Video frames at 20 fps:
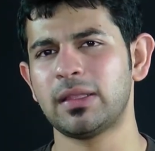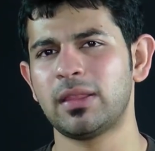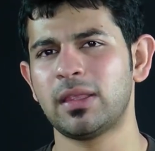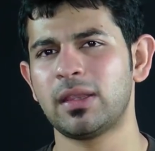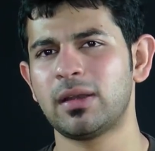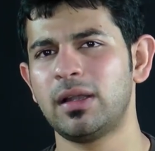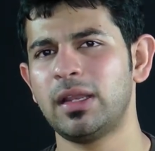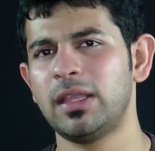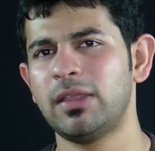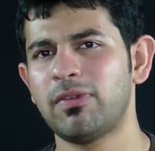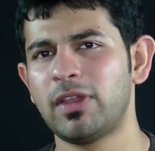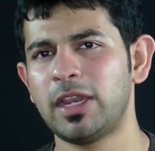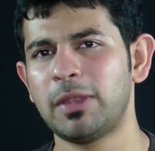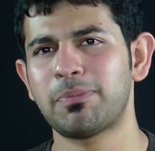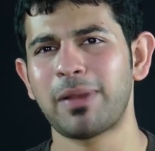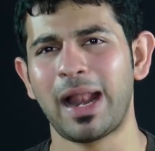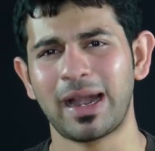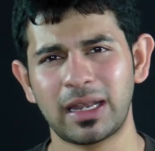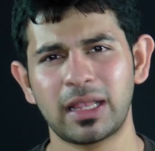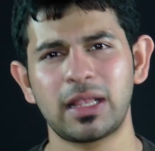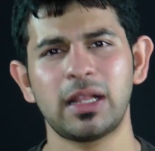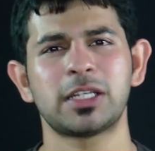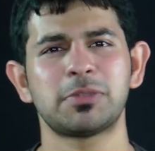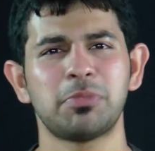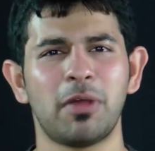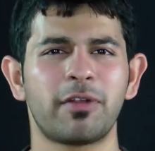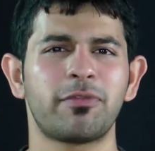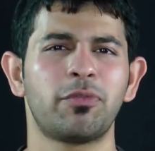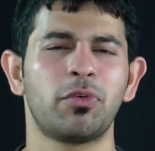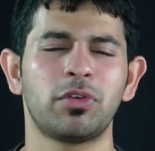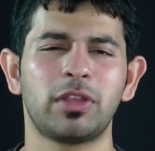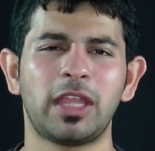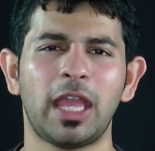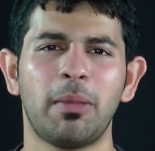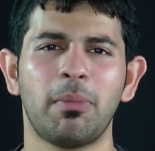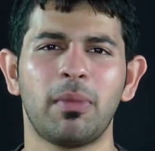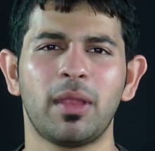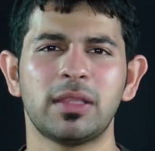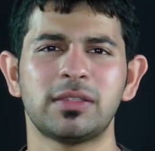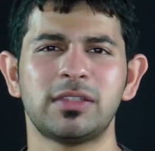They're really very practical smartphone
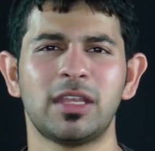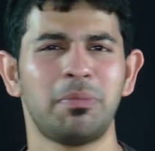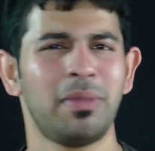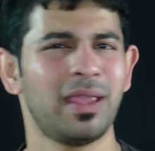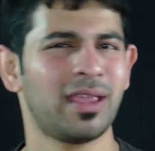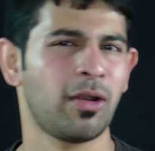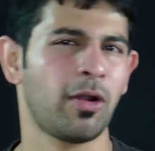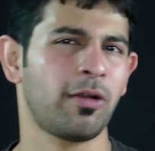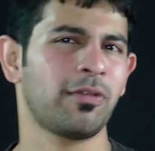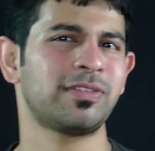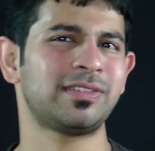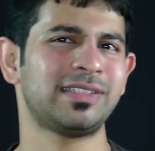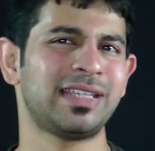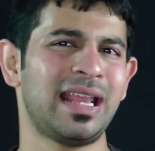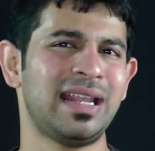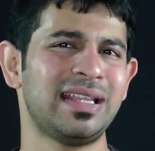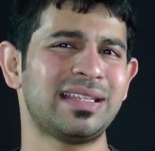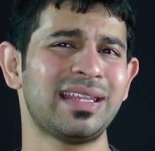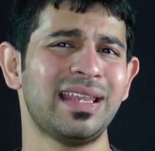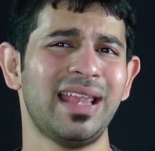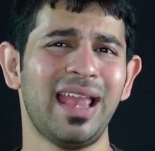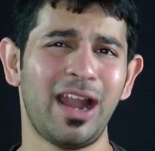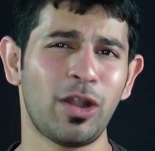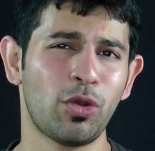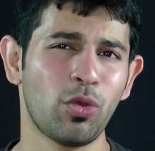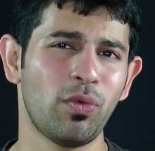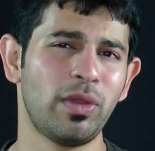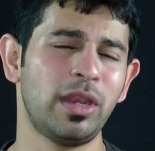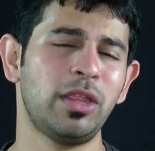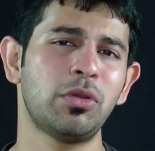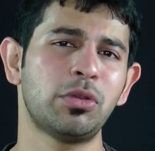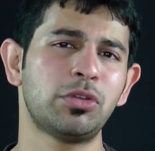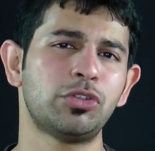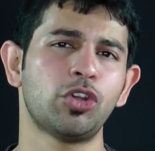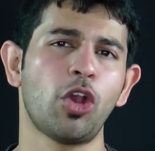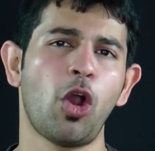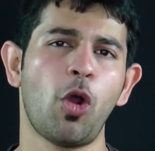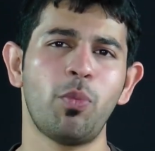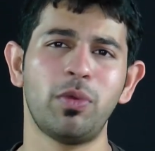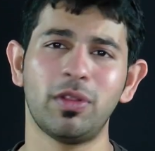cameras that make a lot of sense and do a very good
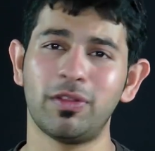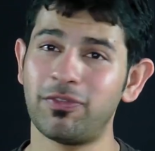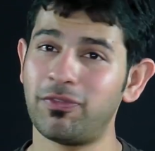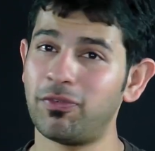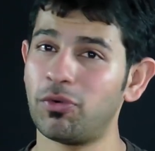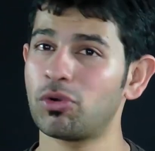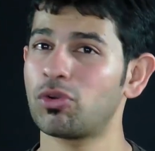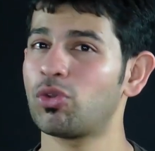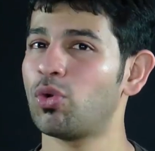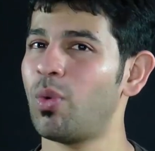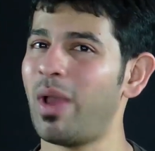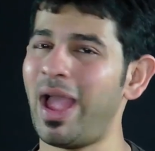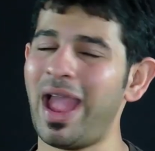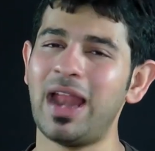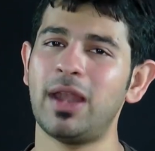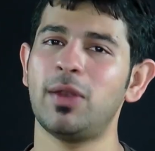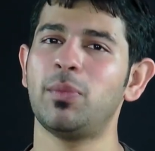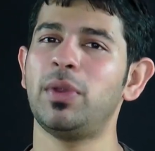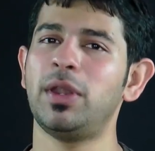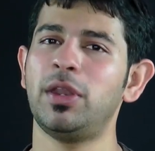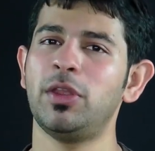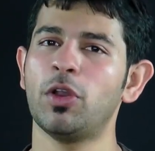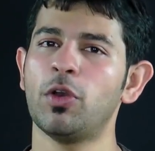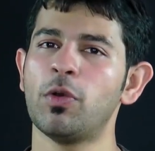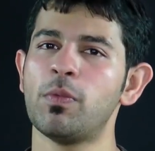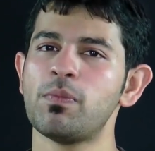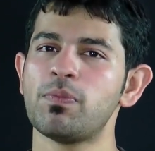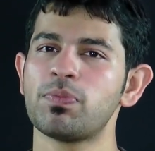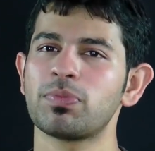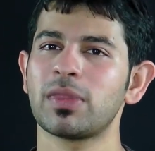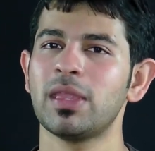job with photo and video.